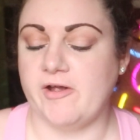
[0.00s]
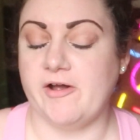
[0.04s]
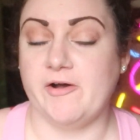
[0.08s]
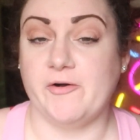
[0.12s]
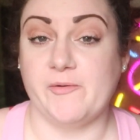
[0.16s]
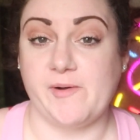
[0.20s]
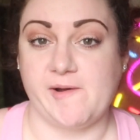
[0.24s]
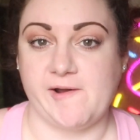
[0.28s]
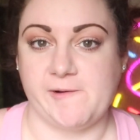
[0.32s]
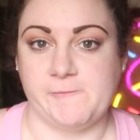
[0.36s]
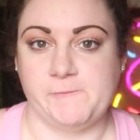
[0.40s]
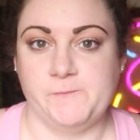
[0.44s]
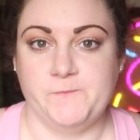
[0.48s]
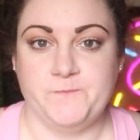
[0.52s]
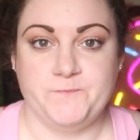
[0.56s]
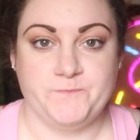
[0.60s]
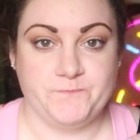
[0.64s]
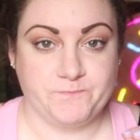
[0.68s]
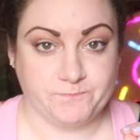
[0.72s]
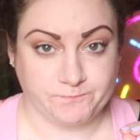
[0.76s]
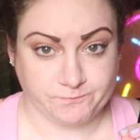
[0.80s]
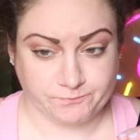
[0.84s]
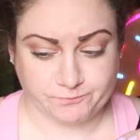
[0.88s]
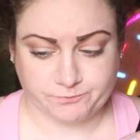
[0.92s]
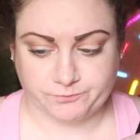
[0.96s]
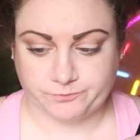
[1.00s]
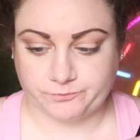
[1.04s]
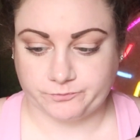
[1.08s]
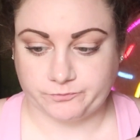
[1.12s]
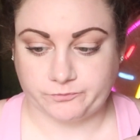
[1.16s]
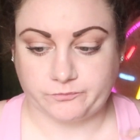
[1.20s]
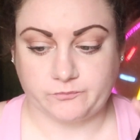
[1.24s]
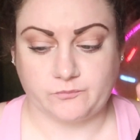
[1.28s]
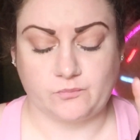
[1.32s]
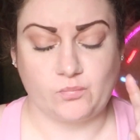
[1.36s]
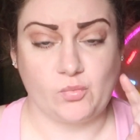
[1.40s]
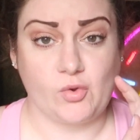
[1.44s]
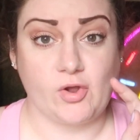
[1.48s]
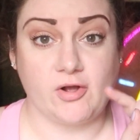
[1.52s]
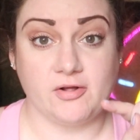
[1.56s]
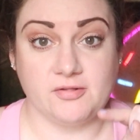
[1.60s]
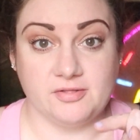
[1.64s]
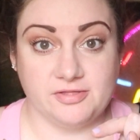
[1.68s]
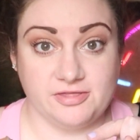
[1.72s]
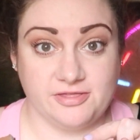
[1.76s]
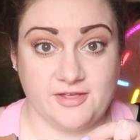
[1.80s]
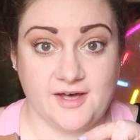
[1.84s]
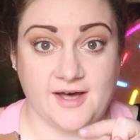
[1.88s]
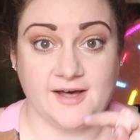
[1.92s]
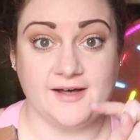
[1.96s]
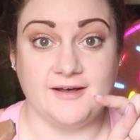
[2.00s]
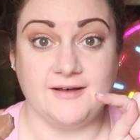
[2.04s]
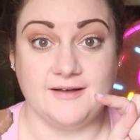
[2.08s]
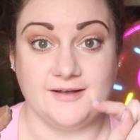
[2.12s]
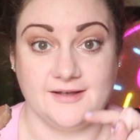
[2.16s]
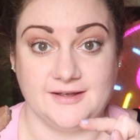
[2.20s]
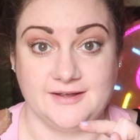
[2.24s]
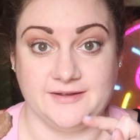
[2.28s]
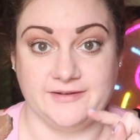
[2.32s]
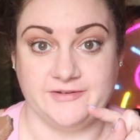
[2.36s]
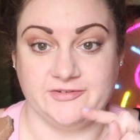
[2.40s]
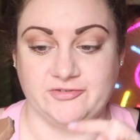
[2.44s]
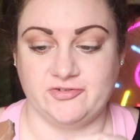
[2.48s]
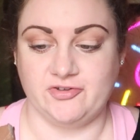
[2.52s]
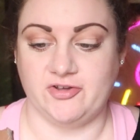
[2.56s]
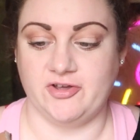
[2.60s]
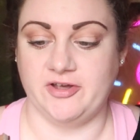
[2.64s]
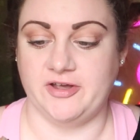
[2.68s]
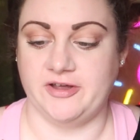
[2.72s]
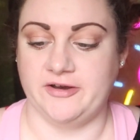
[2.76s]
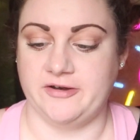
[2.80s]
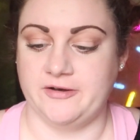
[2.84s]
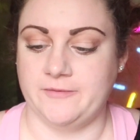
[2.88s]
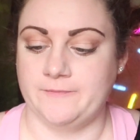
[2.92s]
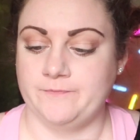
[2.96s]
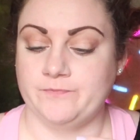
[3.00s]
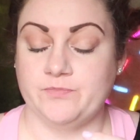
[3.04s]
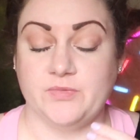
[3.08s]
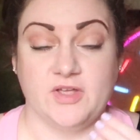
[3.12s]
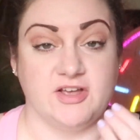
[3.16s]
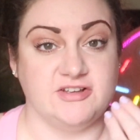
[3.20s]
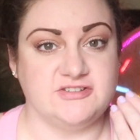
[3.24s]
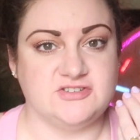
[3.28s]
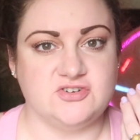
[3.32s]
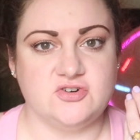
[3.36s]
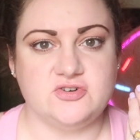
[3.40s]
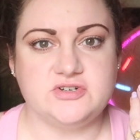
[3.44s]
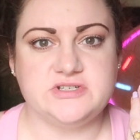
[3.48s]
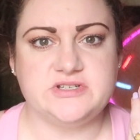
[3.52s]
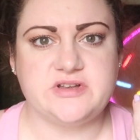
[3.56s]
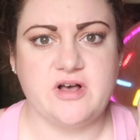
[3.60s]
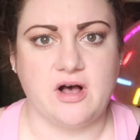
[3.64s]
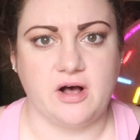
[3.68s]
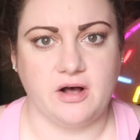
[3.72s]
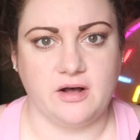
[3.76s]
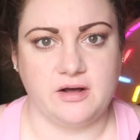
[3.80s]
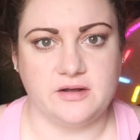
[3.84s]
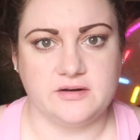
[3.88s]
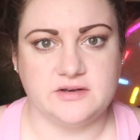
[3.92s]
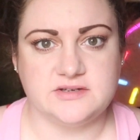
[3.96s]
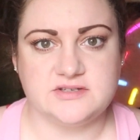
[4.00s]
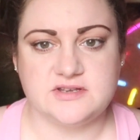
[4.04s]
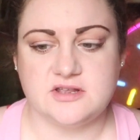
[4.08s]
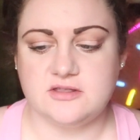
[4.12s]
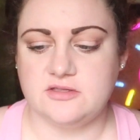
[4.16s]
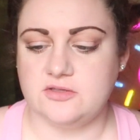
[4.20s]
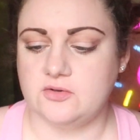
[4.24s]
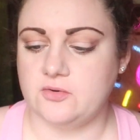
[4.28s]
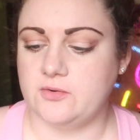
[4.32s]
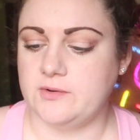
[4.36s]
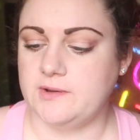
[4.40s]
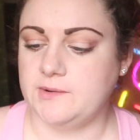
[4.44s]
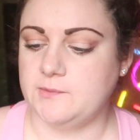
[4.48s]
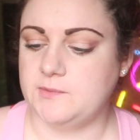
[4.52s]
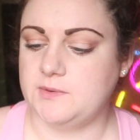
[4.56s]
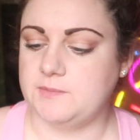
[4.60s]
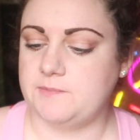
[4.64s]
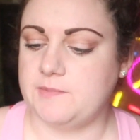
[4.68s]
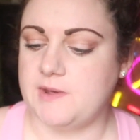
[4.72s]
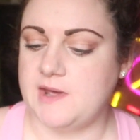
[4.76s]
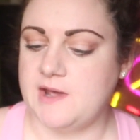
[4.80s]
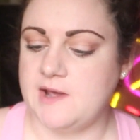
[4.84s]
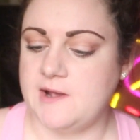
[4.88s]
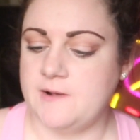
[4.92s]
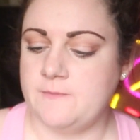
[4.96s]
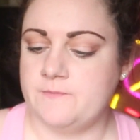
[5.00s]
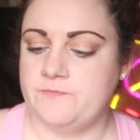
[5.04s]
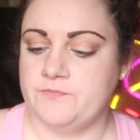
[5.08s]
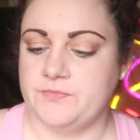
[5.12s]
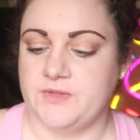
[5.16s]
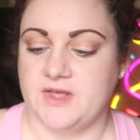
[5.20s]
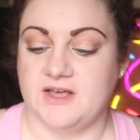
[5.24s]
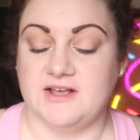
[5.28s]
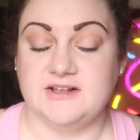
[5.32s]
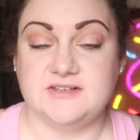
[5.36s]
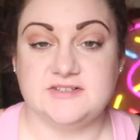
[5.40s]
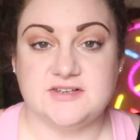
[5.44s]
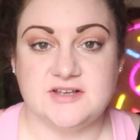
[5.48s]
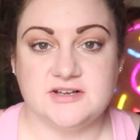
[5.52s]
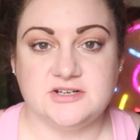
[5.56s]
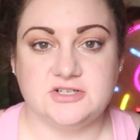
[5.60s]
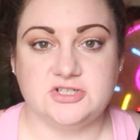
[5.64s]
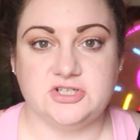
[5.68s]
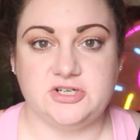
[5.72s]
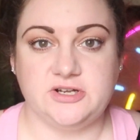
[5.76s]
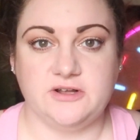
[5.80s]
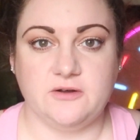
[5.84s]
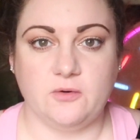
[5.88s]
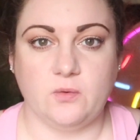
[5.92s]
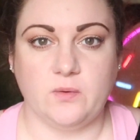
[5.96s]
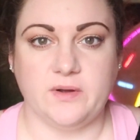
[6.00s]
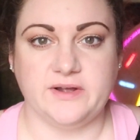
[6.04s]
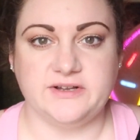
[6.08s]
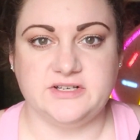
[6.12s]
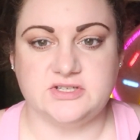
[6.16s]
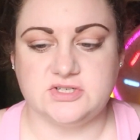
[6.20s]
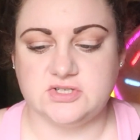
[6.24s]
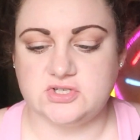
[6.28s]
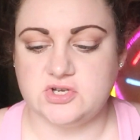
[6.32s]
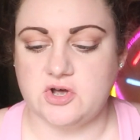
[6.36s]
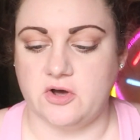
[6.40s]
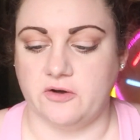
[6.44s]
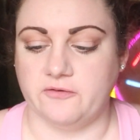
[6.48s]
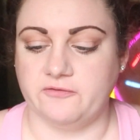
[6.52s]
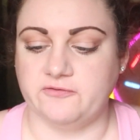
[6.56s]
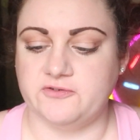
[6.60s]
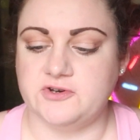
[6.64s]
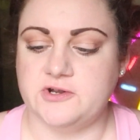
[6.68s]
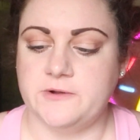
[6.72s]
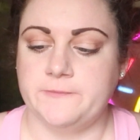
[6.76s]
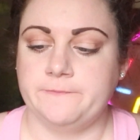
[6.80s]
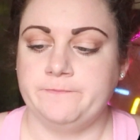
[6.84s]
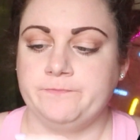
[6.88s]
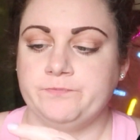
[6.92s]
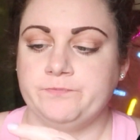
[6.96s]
Okay. That is good. It's not as hard as I thought it would be. It's actually quite soft.